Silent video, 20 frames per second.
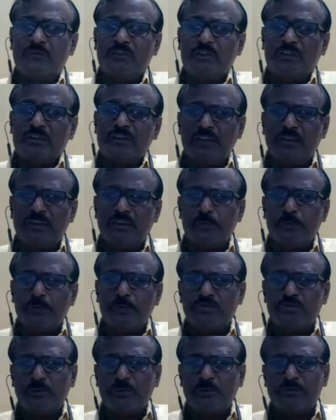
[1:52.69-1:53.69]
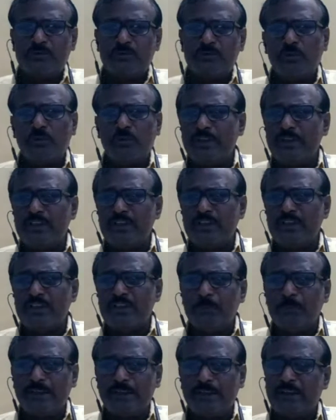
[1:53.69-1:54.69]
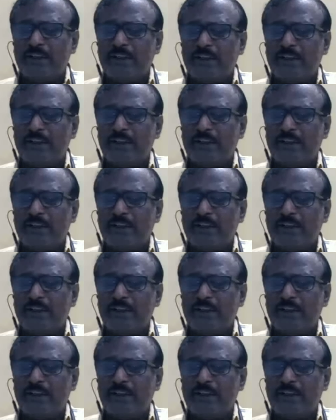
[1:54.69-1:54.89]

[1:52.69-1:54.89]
that the police officer, nobody is complaining.